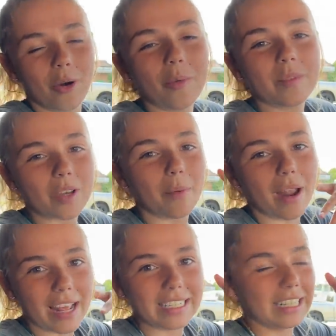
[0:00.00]
So, so I'm
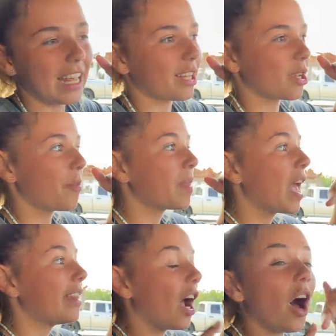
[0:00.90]
not eighteen yet. So
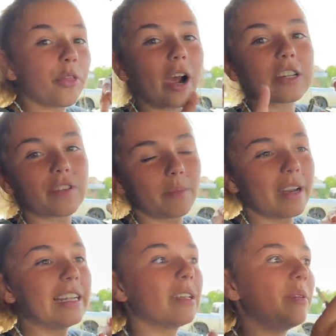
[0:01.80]
they authorized for the
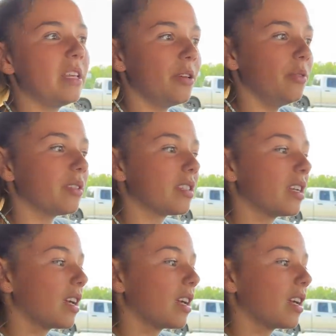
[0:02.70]
money to be used